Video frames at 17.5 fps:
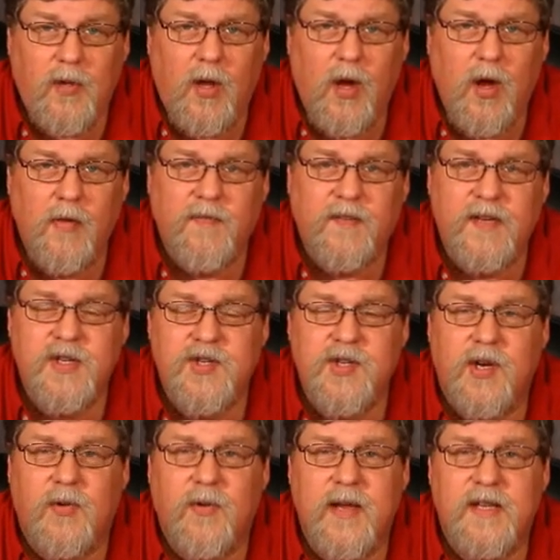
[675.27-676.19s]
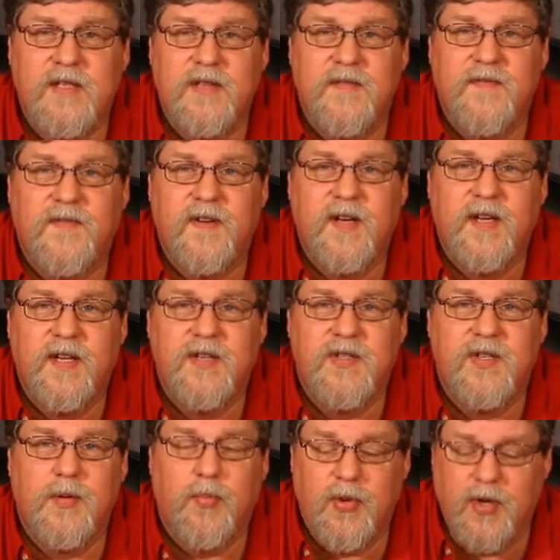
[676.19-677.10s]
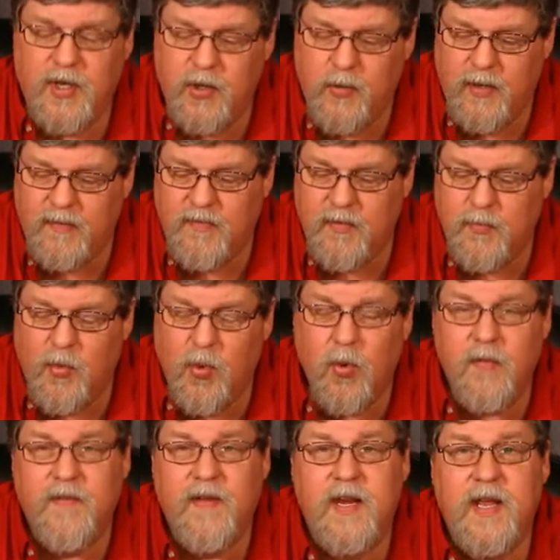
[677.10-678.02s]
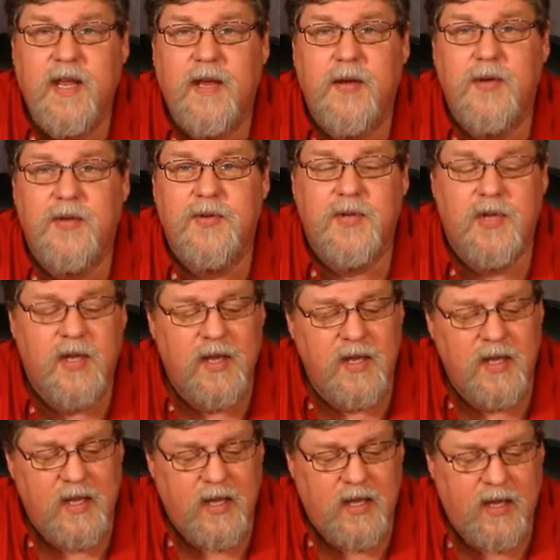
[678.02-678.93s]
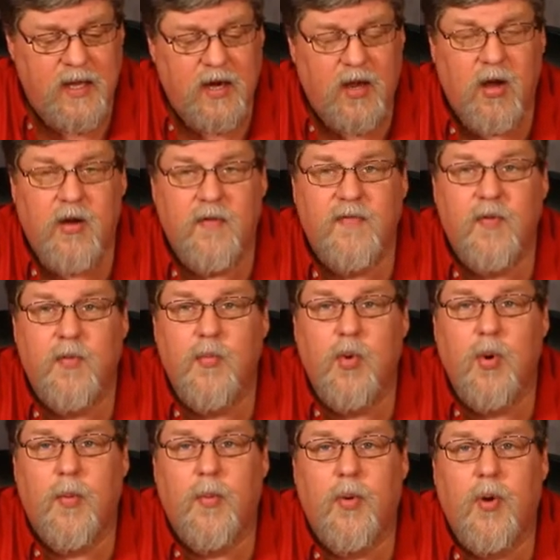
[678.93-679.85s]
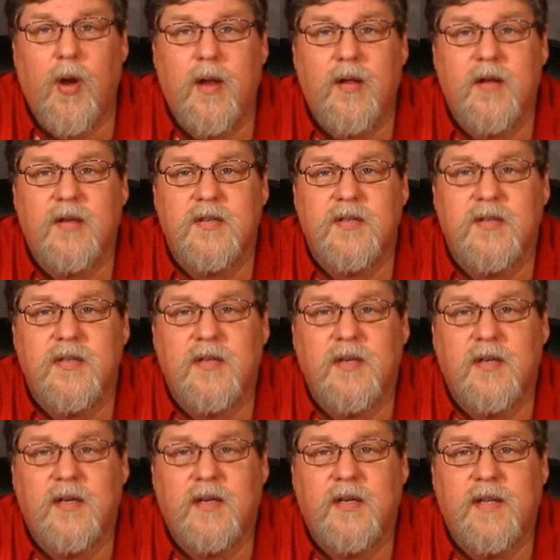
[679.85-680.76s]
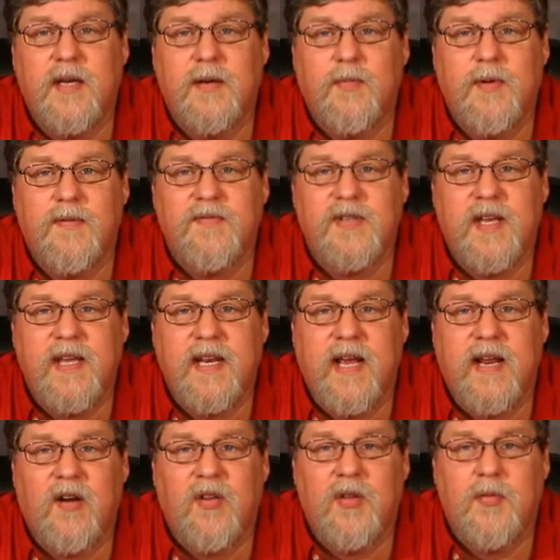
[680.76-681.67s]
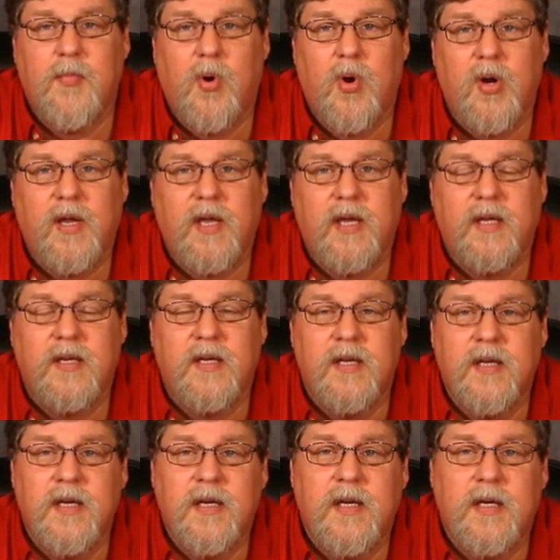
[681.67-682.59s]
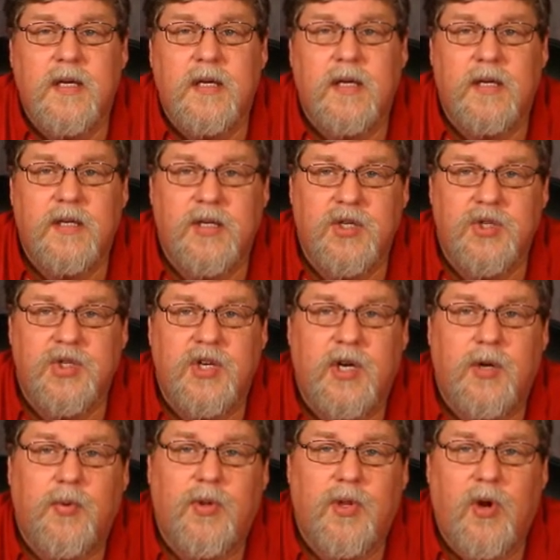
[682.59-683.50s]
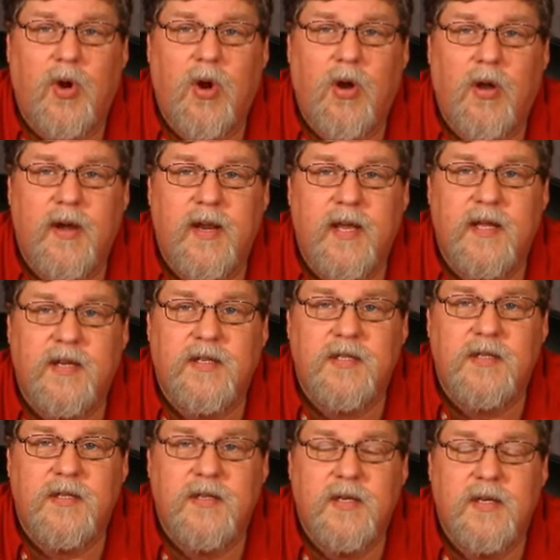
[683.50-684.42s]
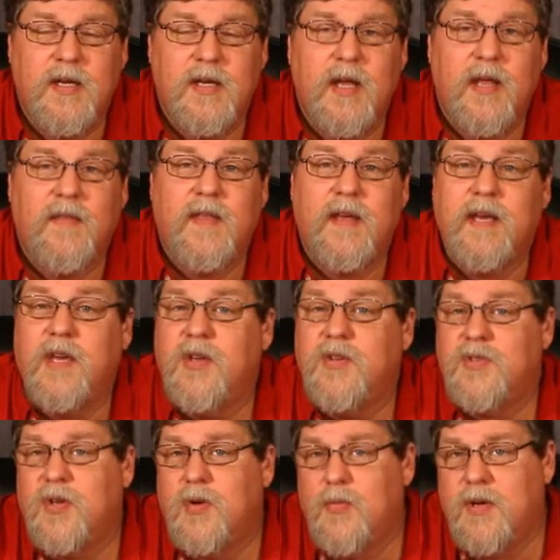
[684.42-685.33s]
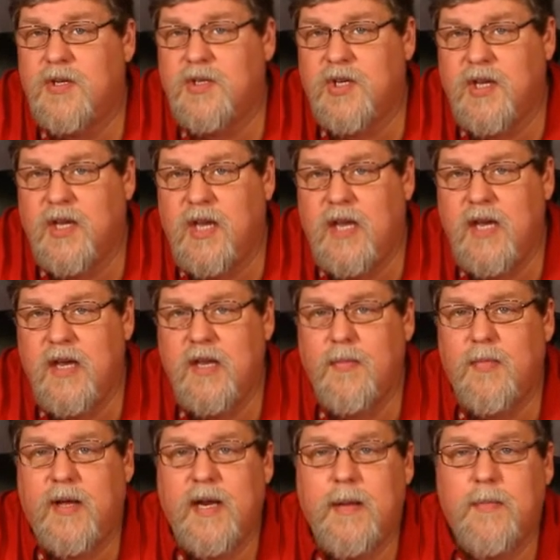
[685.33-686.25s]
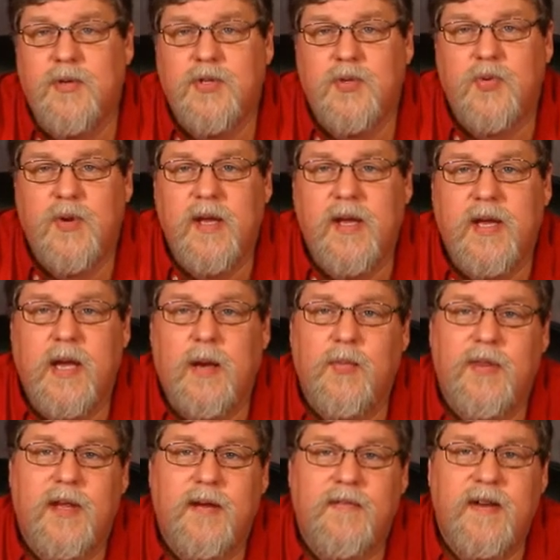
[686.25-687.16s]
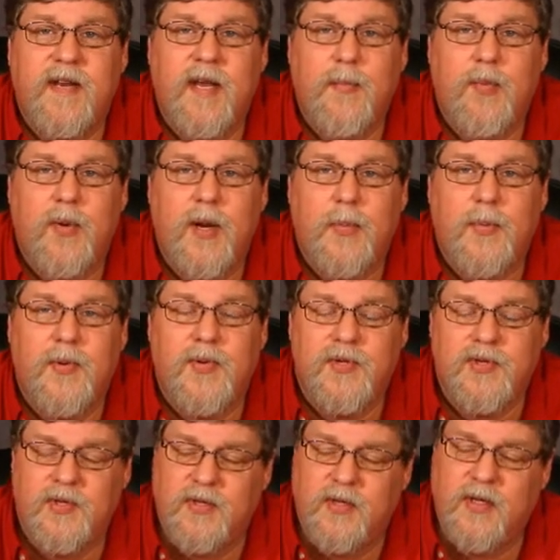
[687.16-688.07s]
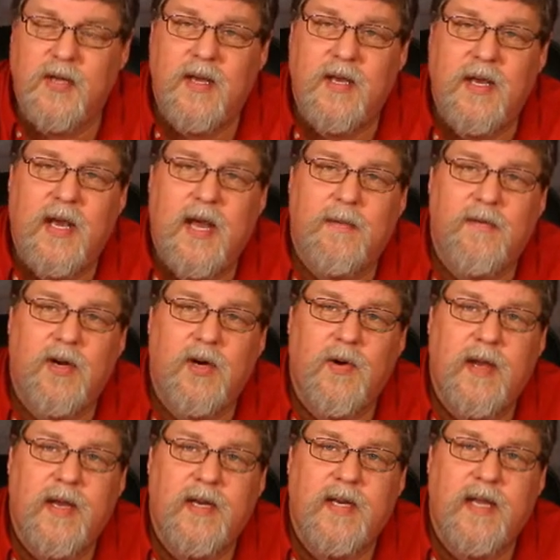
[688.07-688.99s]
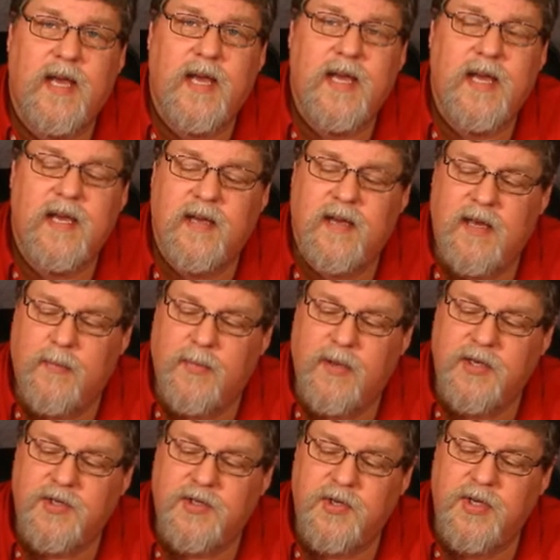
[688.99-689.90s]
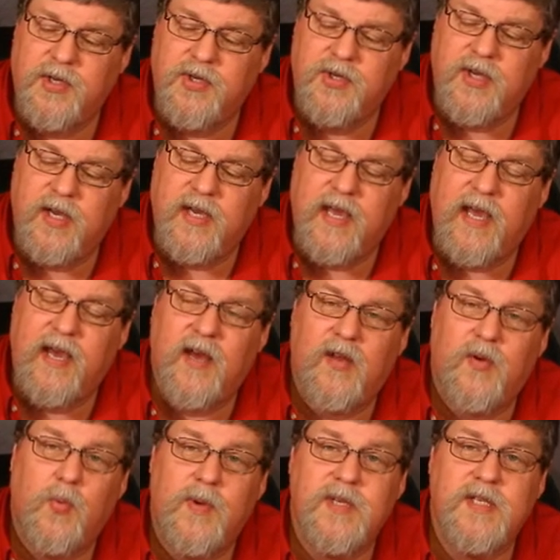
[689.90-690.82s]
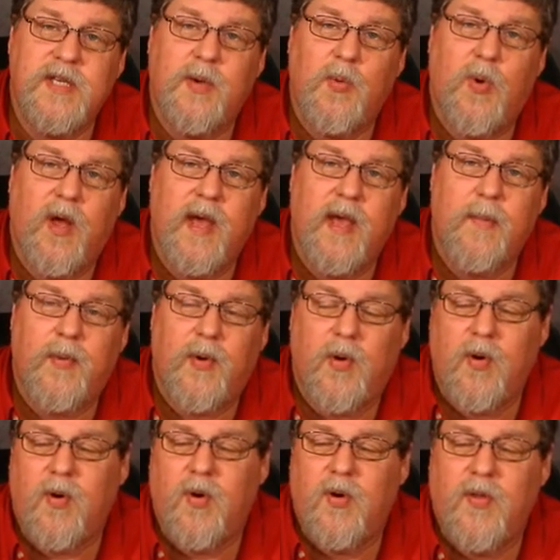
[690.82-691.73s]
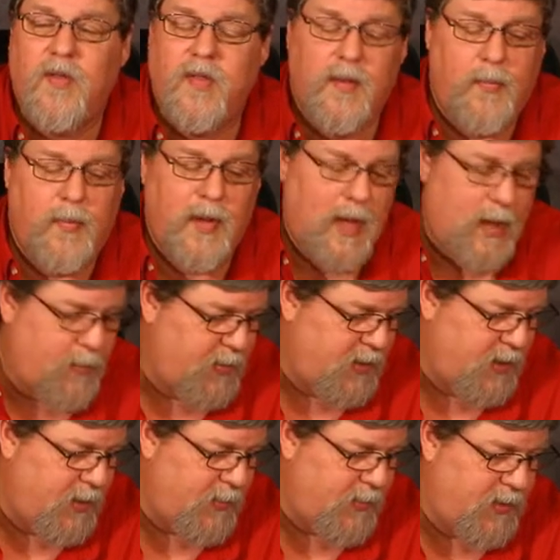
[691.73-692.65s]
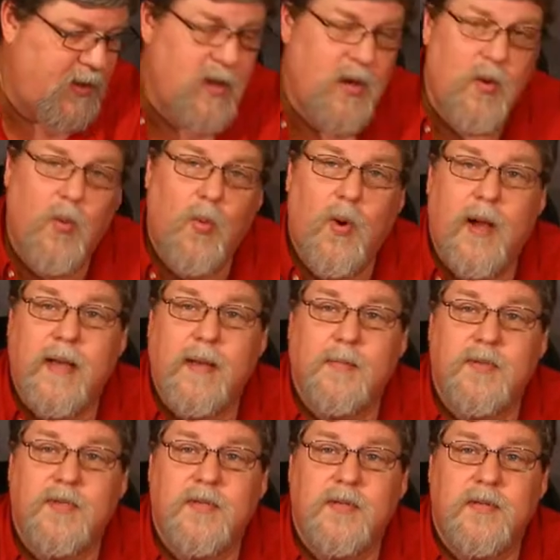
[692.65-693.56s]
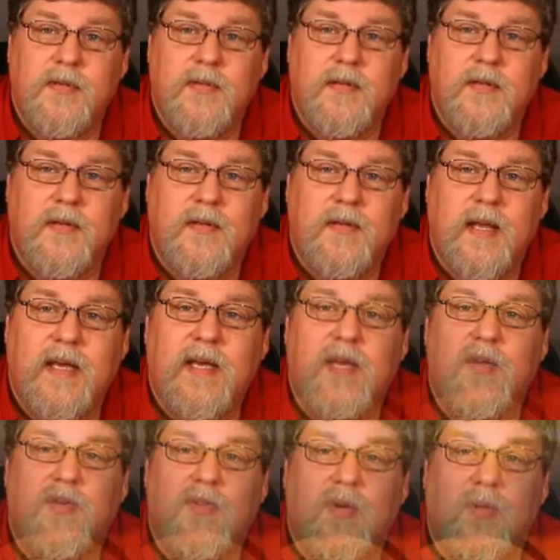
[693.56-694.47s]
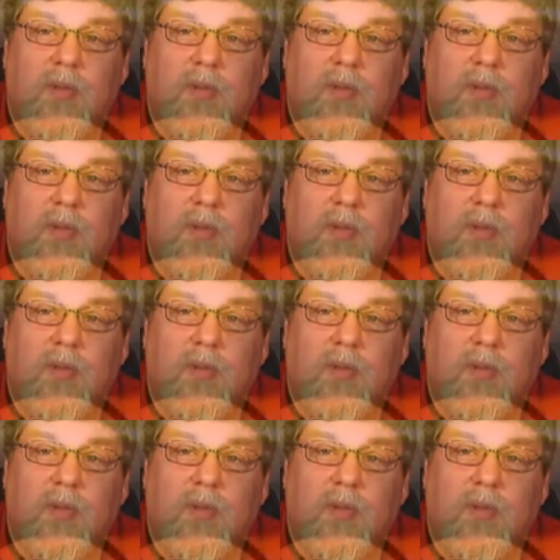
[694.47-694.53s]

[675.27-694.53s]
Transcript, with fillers: hopefully generate some funds to bring you even more videos and offer more products that we've seen out on the market to share with our audience. Thank you so much again. My name is Rick. I'm with Everyday Preppers. Have a great day, and make sure you check out WYSI Wipe or the pop-up wipes. Thank you so